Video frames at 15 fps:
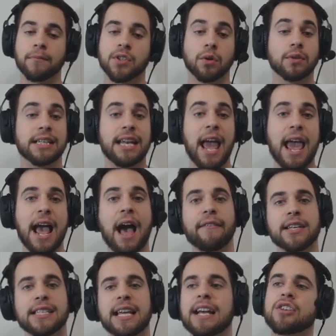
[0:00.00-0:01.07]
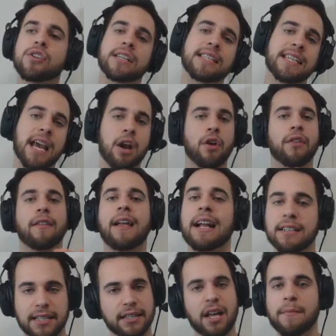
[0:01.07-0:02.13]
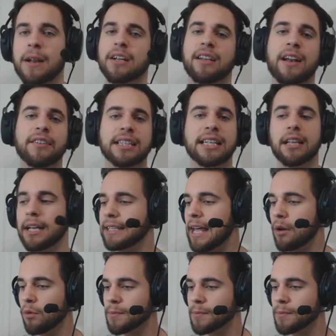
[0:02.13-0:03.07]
So today, obviously, as you can see on all the layouts, the thumbnail and everything like that,